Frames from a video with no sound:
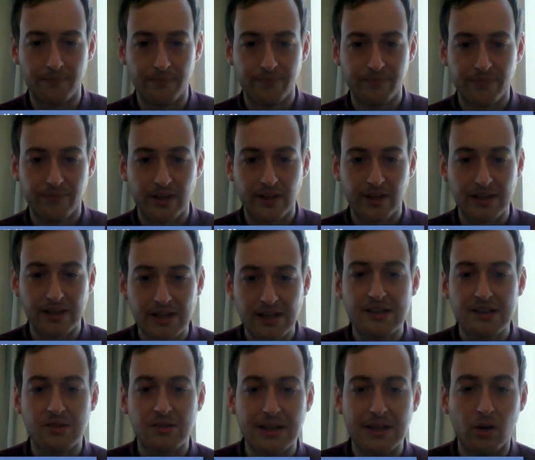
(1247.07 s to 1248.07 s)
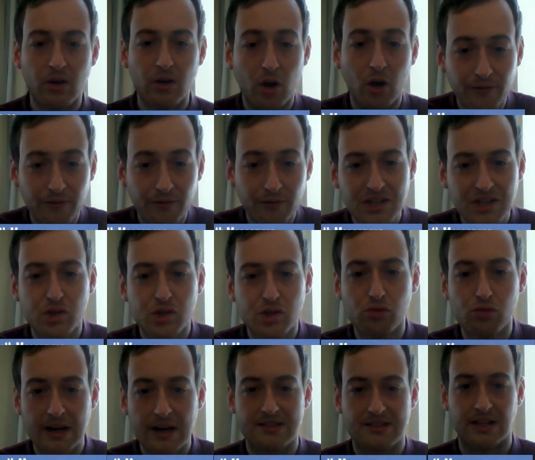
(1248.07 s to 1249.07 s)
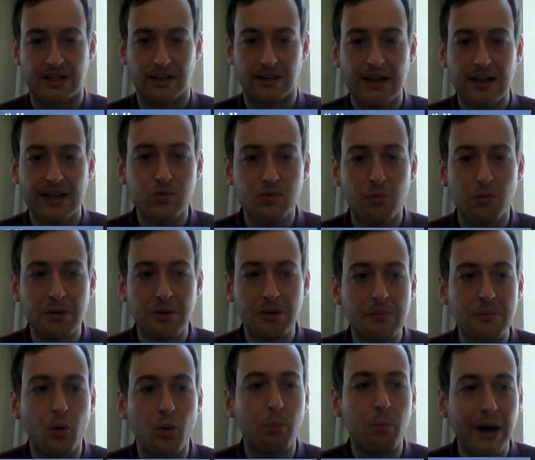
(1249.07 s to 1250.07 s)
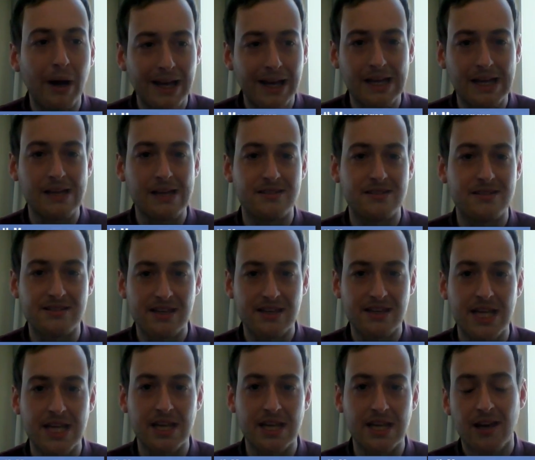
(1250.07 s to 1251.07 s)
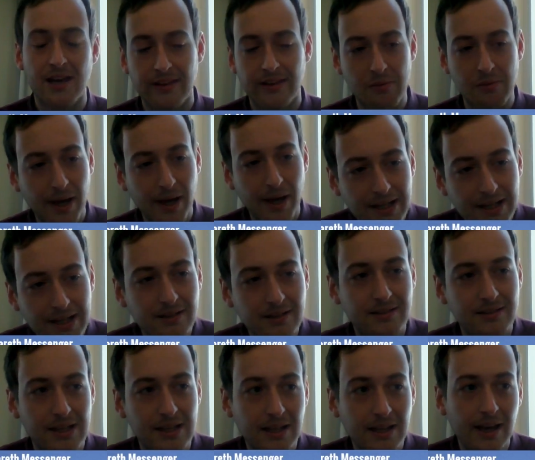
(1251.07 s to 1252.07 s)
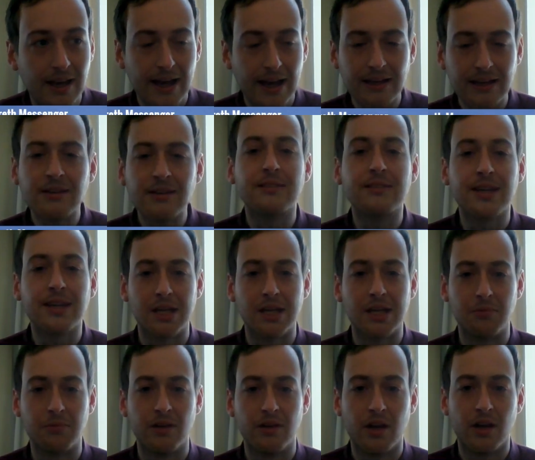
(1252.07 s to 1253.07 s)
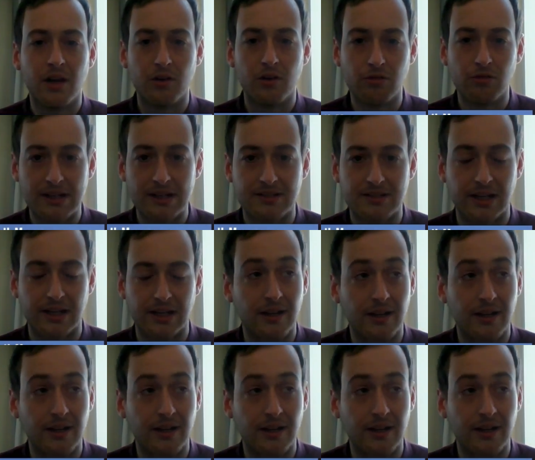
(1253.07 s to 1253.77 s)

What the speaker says: It needed to be long of actual wrestling. That's what people pay to see. They pay to see entertainment and wrestling.